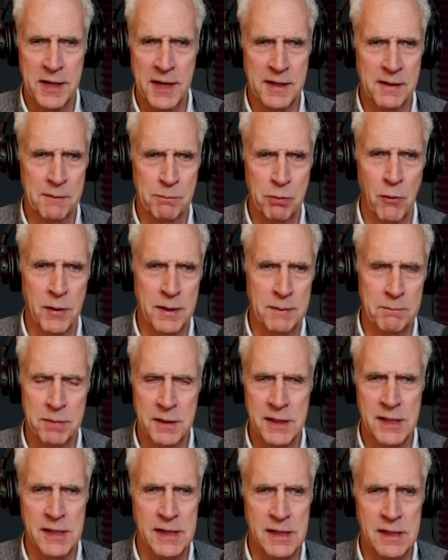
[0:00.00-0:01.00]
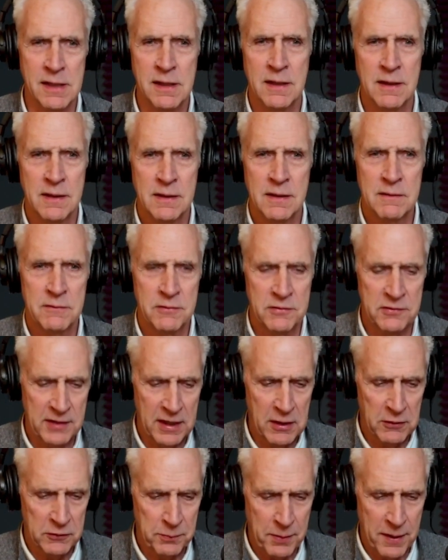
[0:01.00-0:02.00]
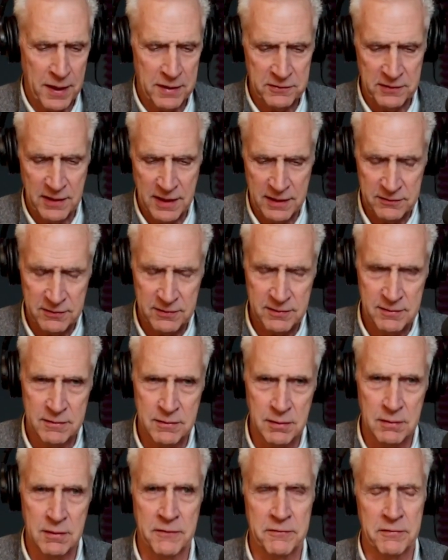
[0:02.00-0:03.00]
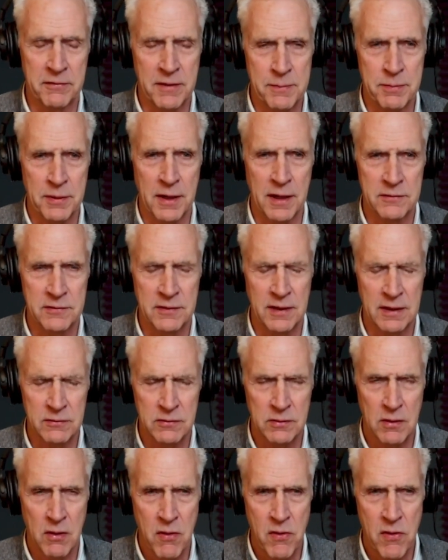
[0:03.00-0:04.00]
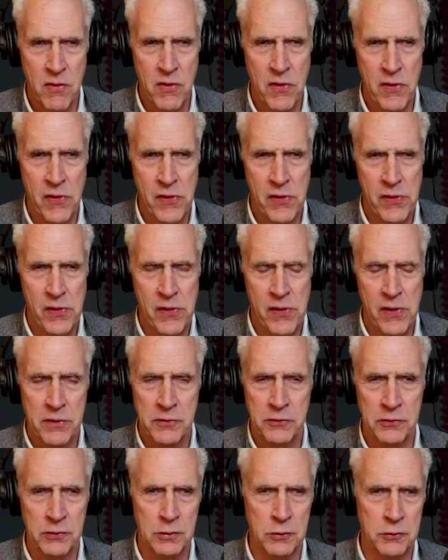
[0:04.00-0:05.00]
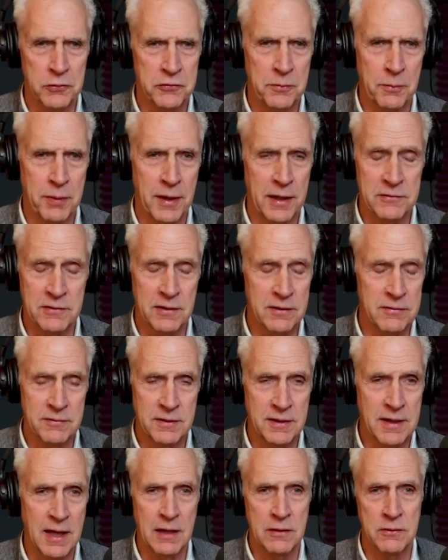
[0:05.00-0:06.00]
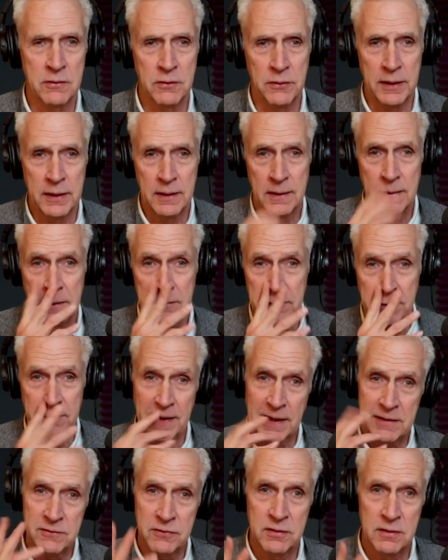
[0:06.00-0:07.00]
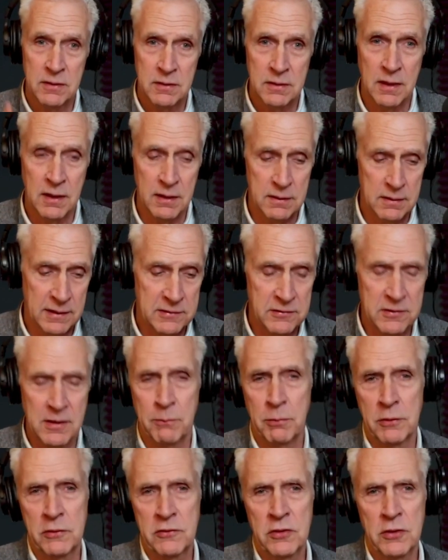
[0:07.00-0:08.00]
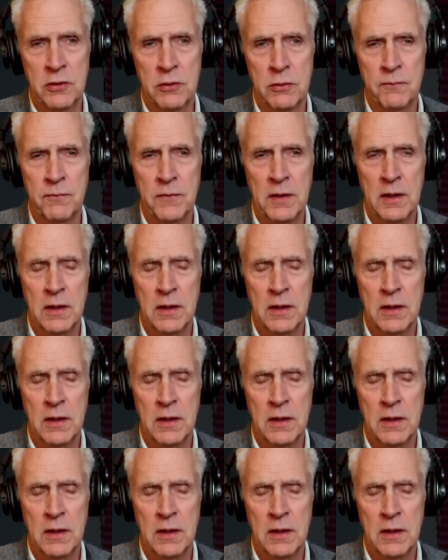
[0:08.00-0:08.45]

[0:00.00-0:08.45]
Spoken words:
A to point B, sales process, delivery process, solution process? You can't do it. So that's number two,